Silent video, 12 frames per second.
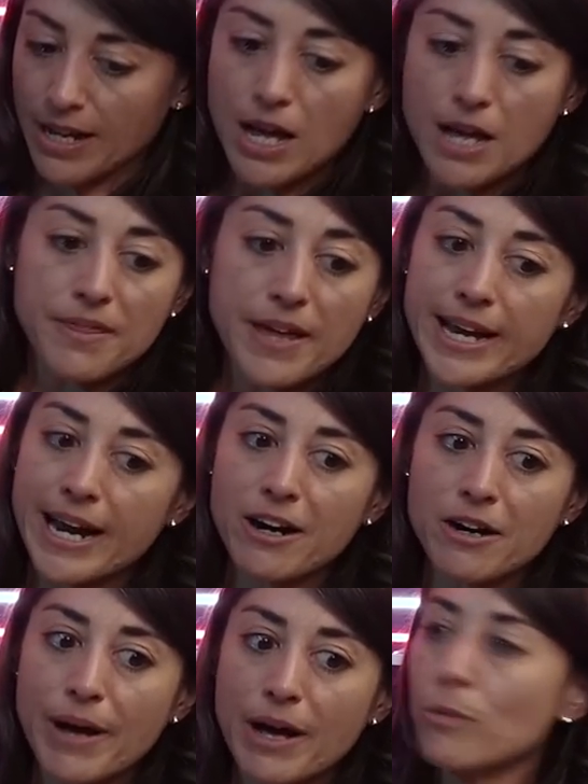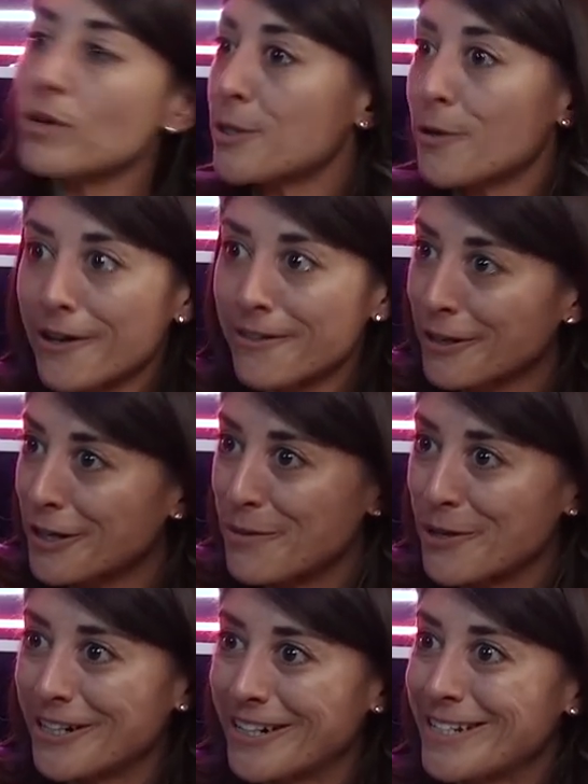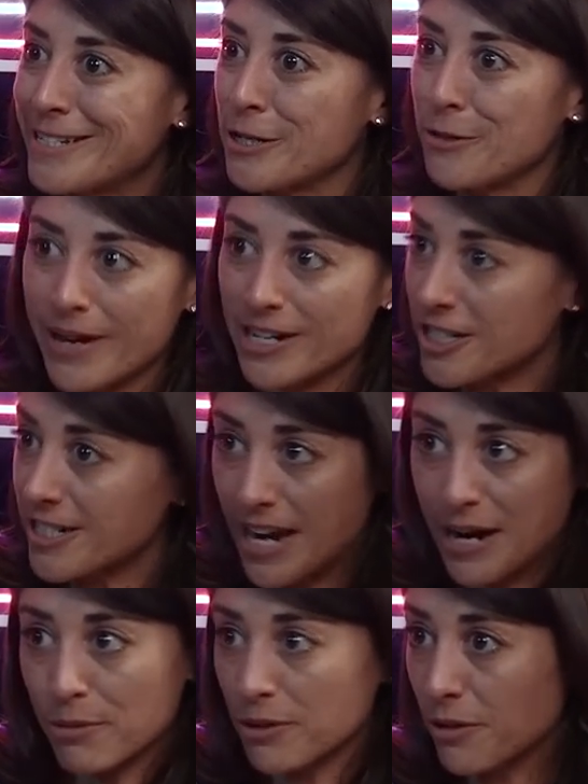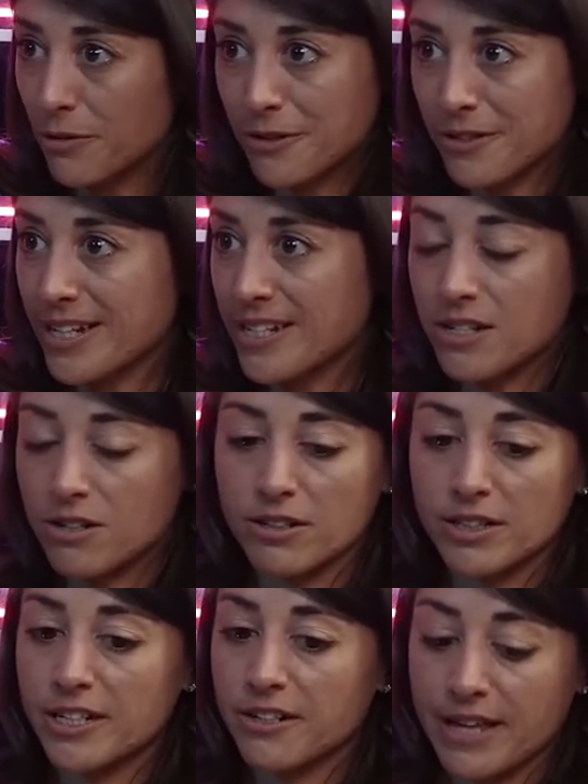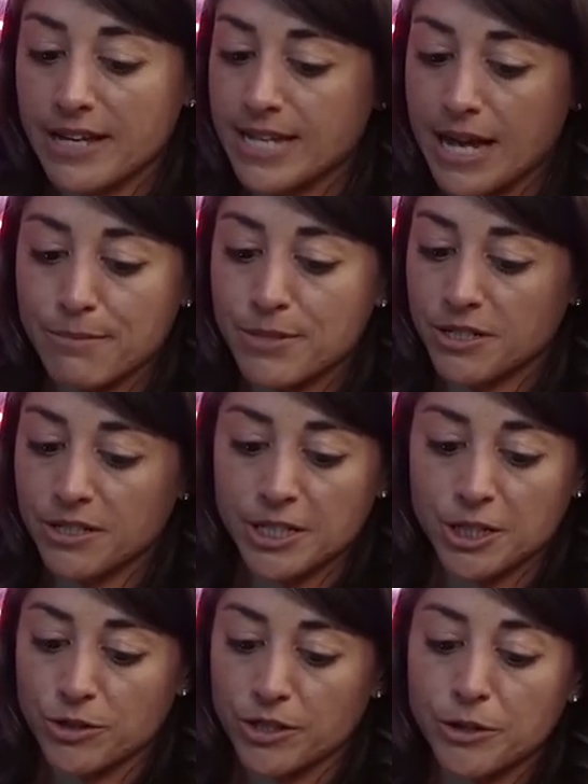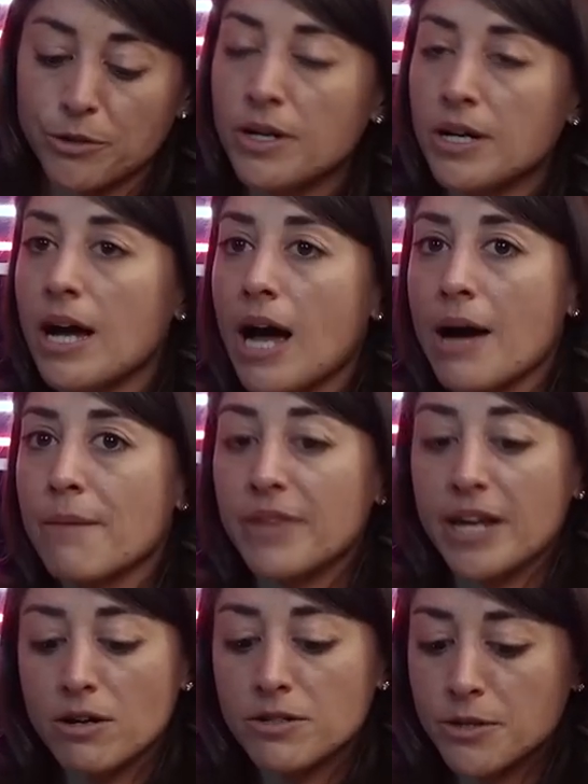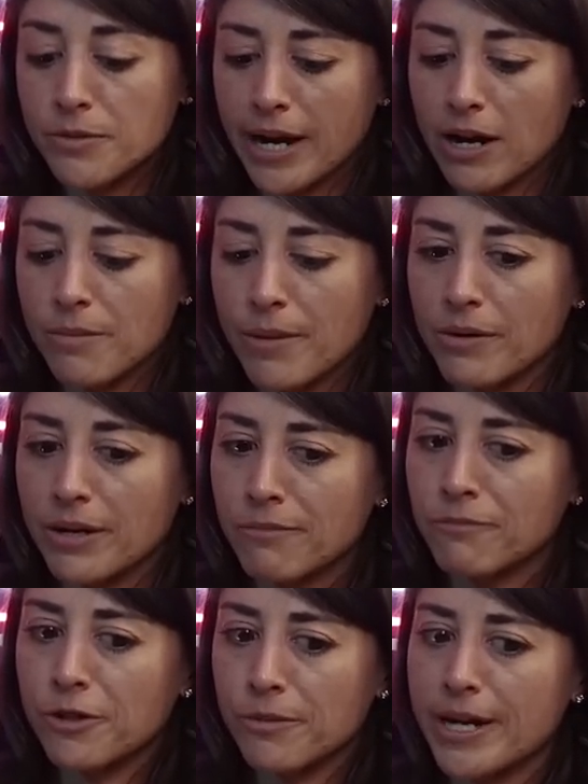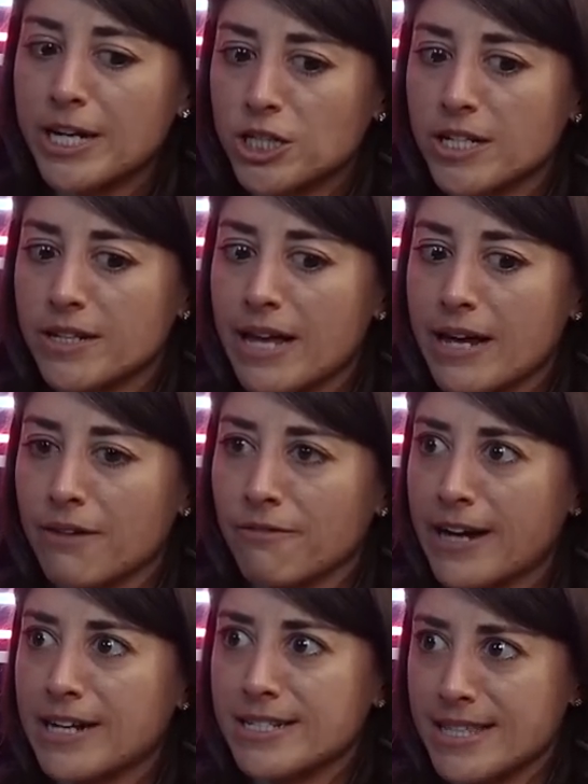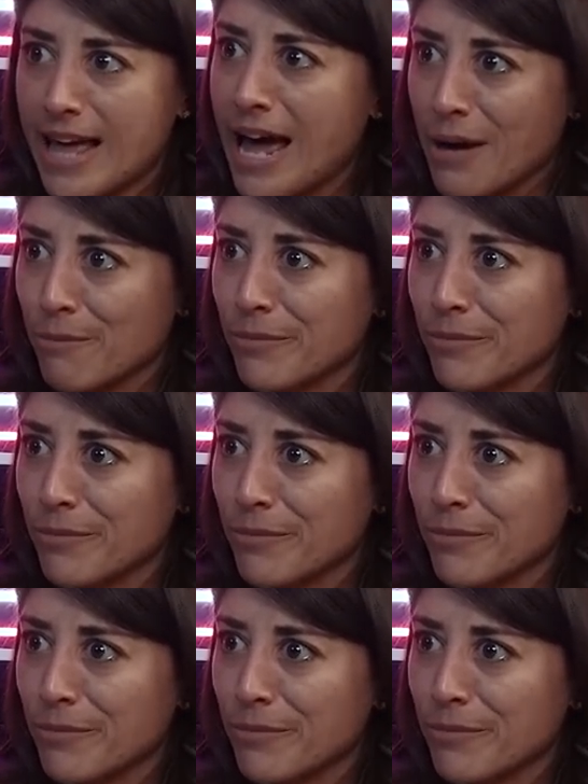They care about what's going on in their communities. You mentioned hyperlocal things earlier. That's absolutely true. Um, they also care about information that affects them.